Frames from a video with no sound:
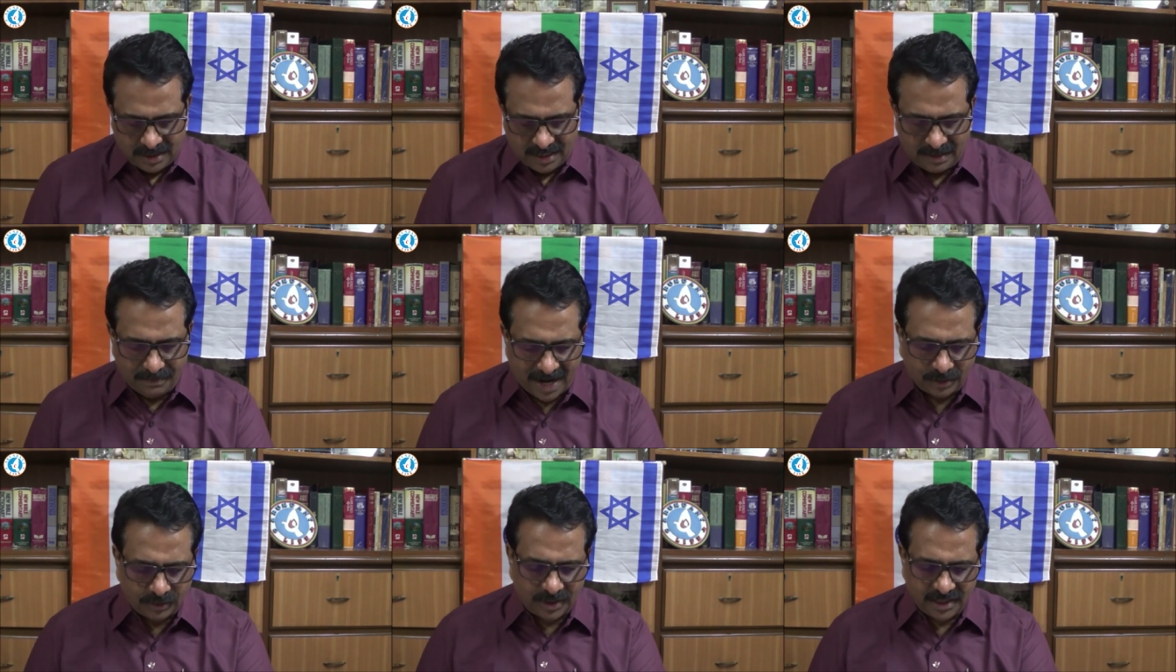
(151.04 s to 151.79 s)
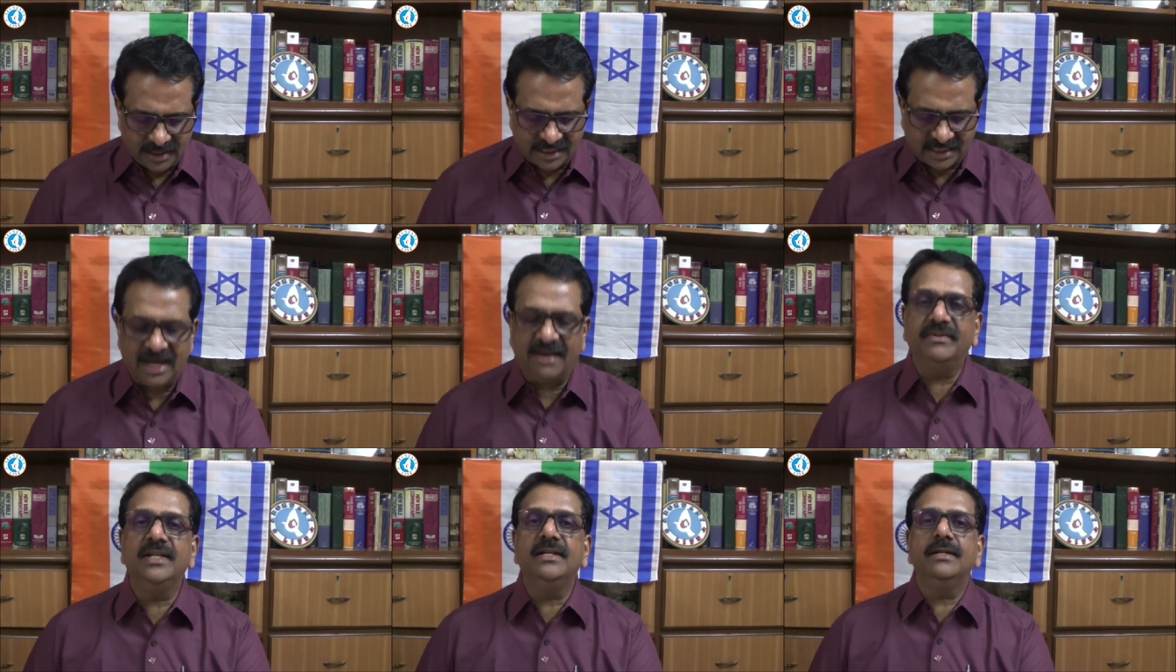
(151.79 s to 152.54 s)
about the
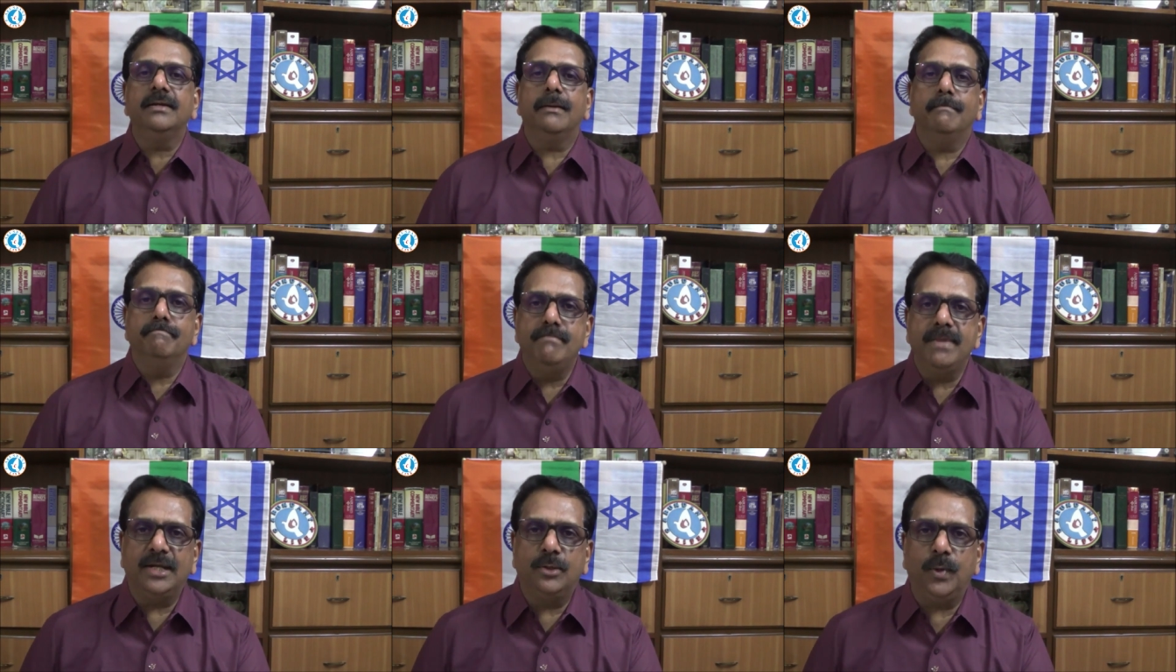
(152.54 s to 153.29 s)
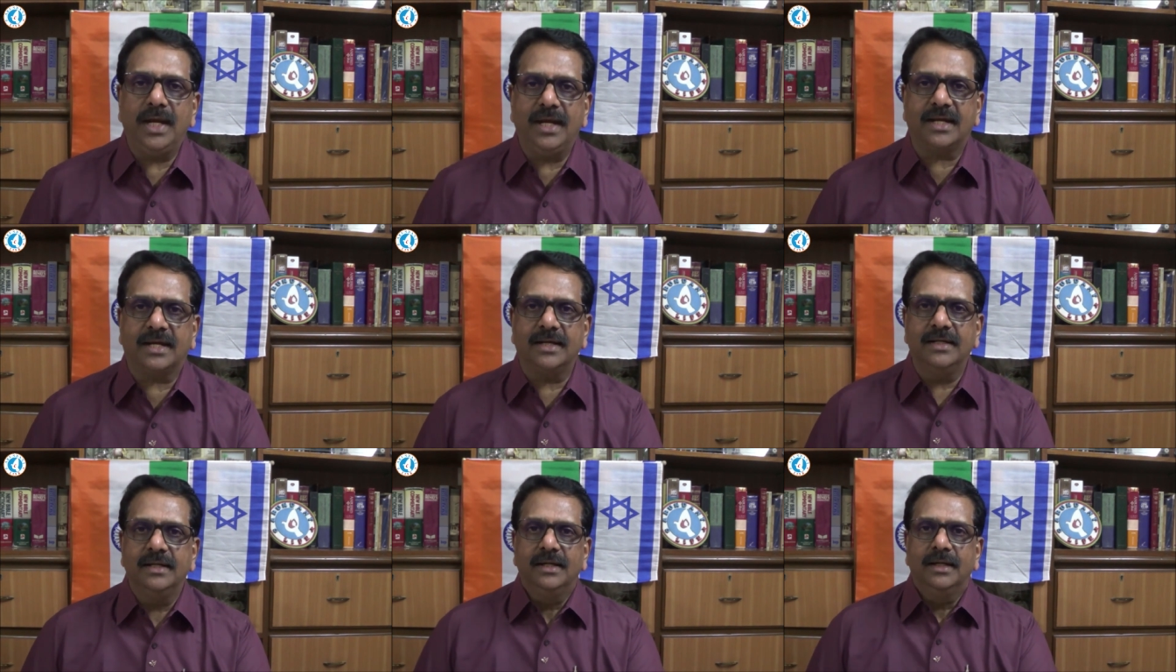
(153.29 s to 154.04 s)
seven midweek
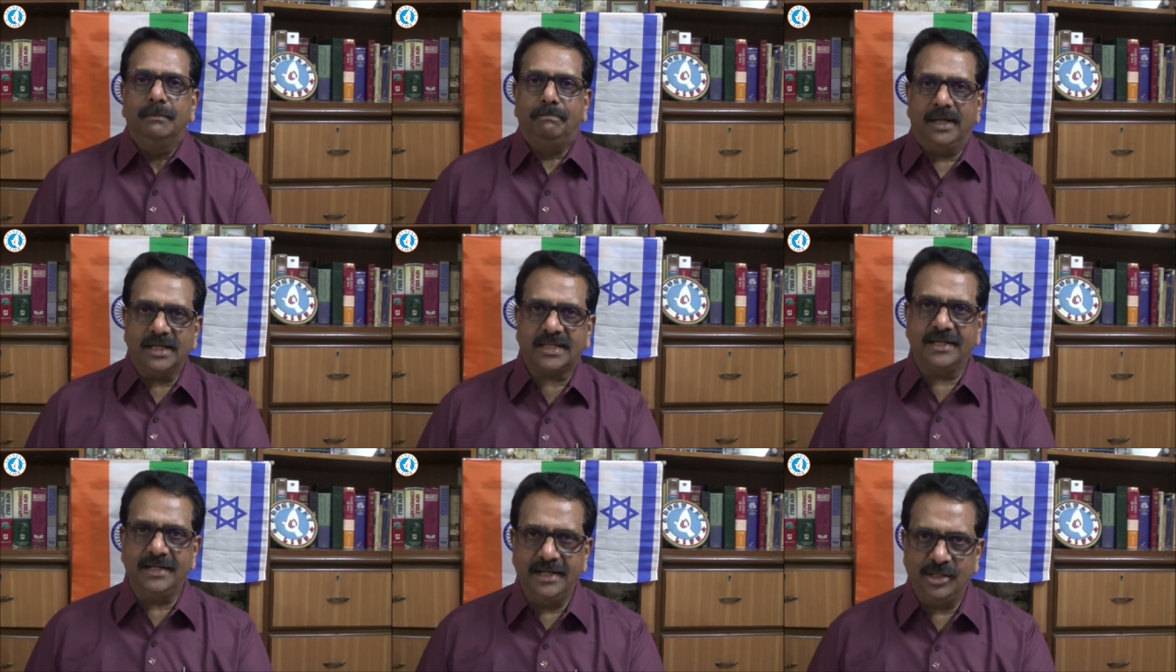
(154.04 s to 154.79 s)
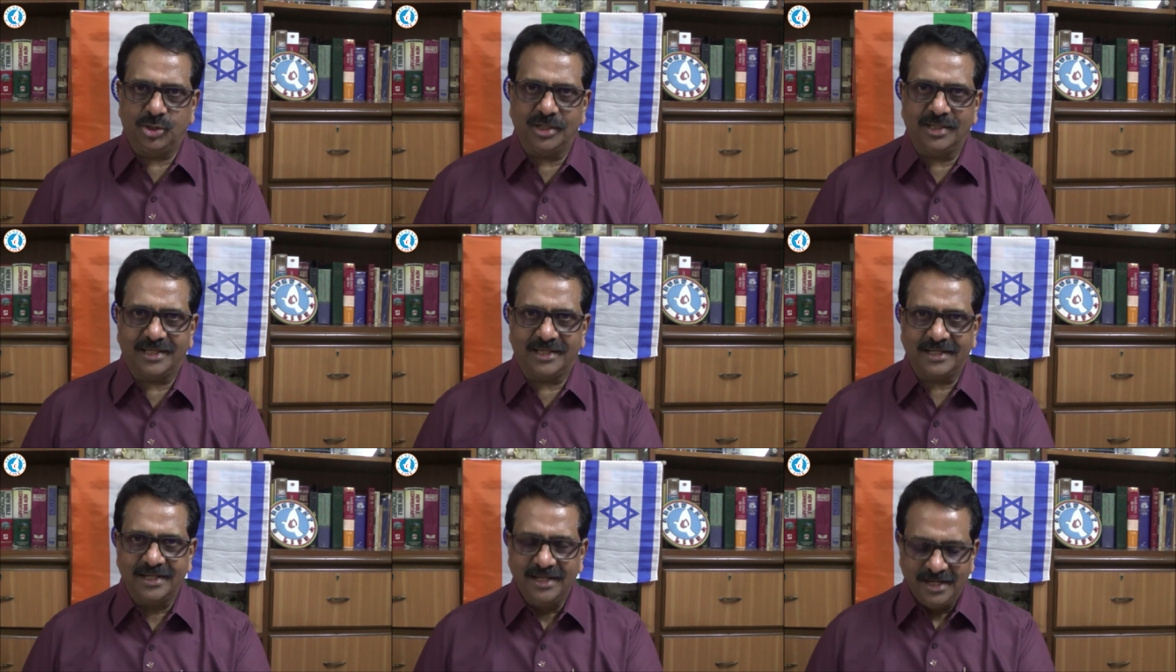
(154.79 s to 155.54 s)

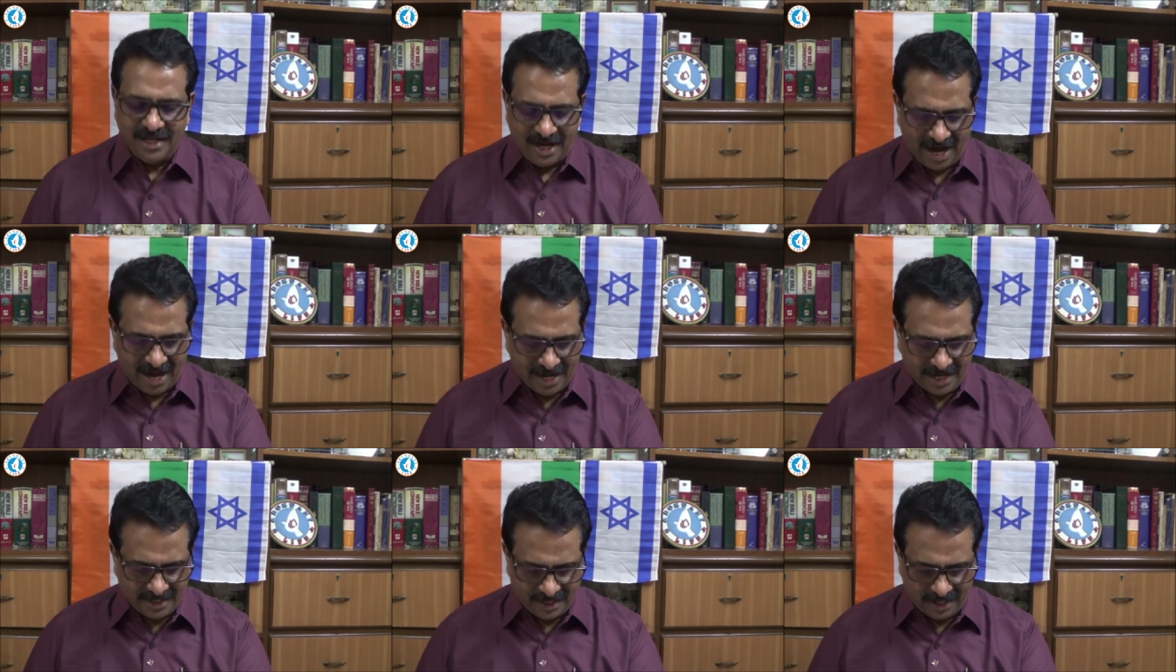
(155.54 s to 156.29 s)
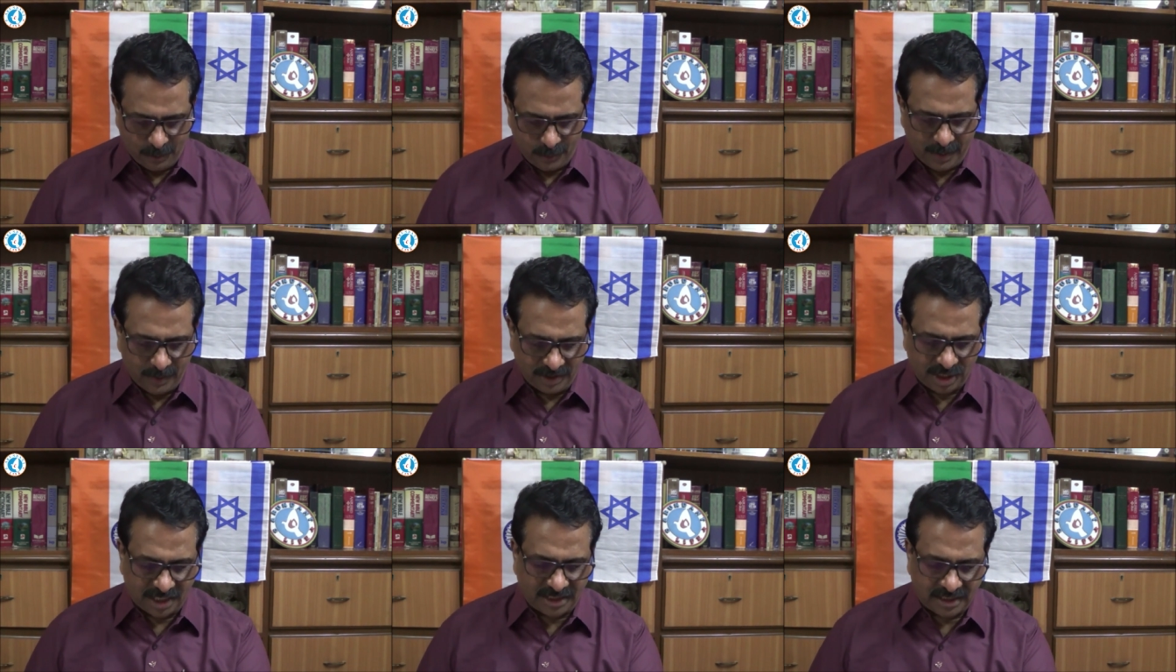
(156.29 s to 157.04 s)
personages and uh, we will
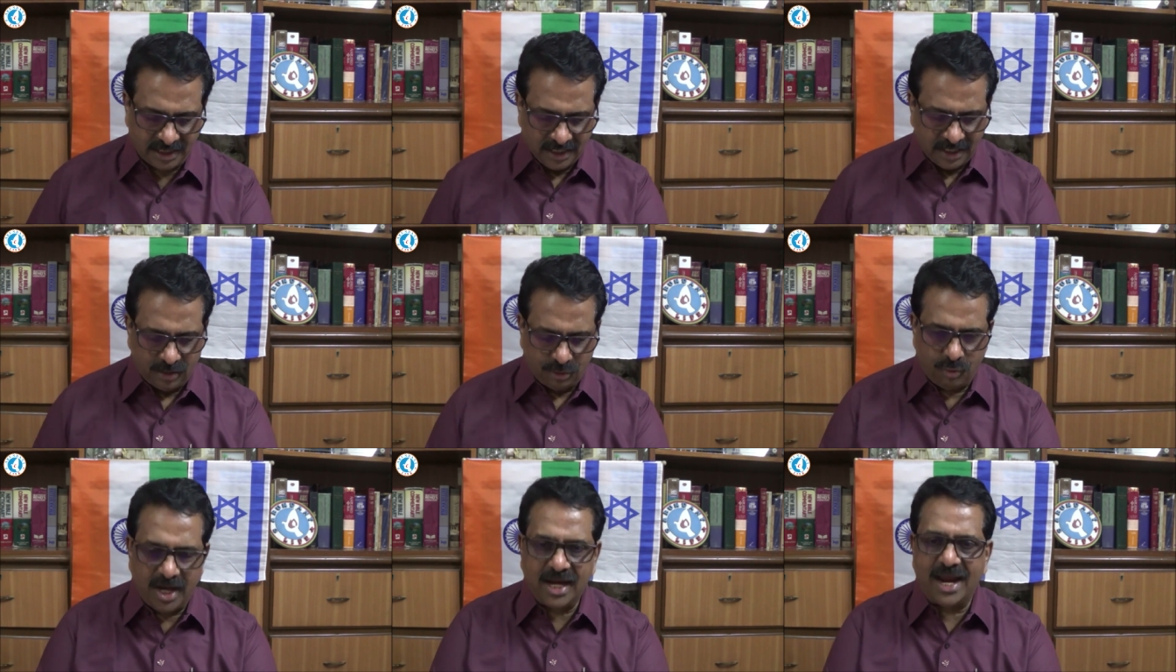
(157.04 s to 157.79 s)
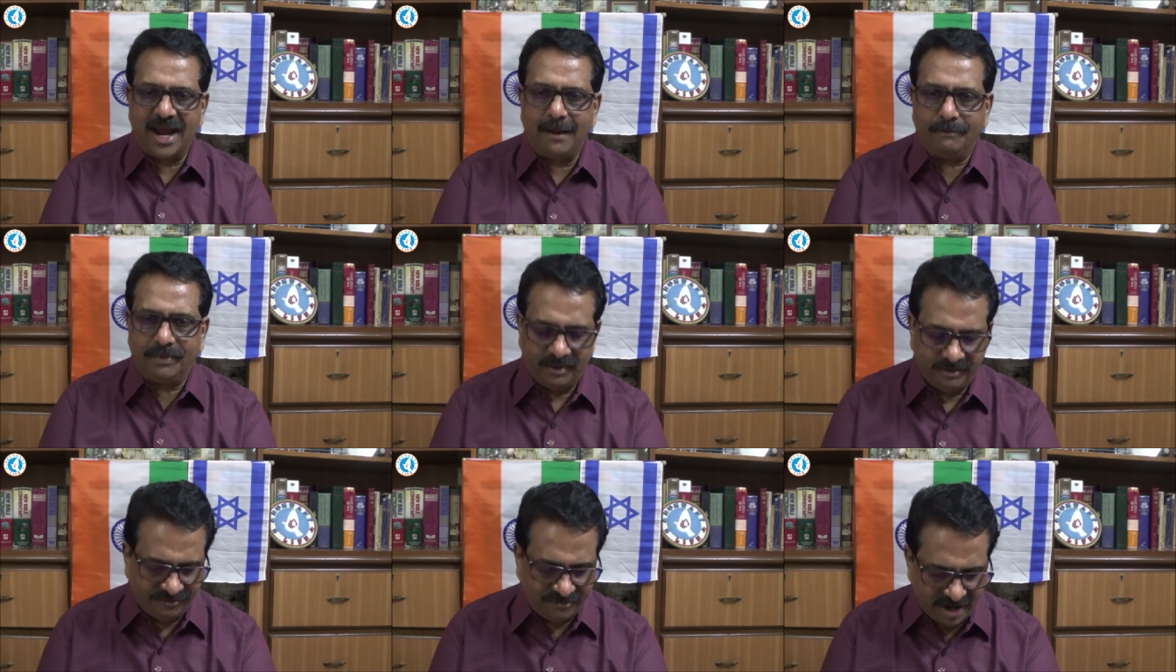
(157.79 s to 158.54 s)
just recap
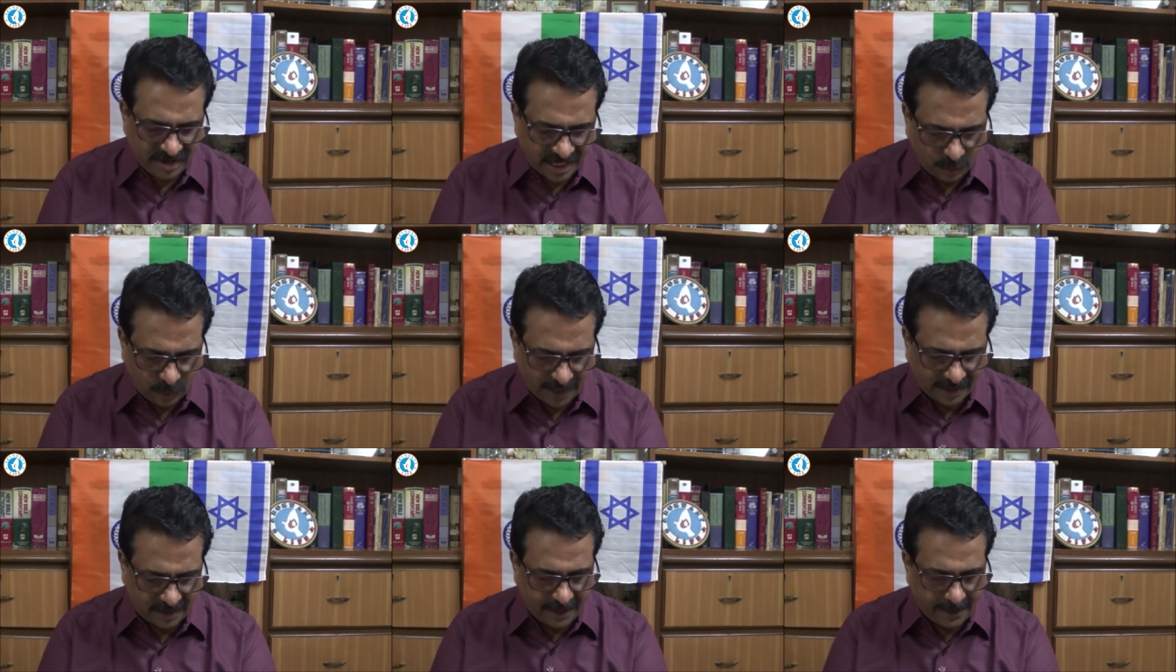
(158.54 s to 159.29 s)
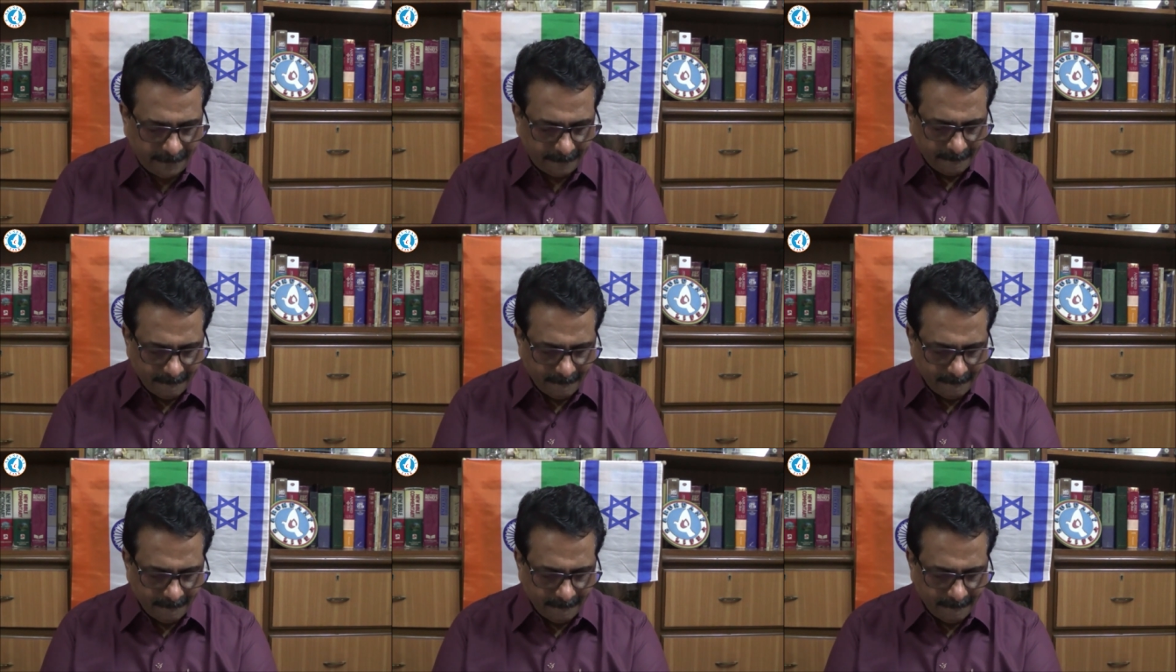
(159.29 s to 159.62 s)
very quickly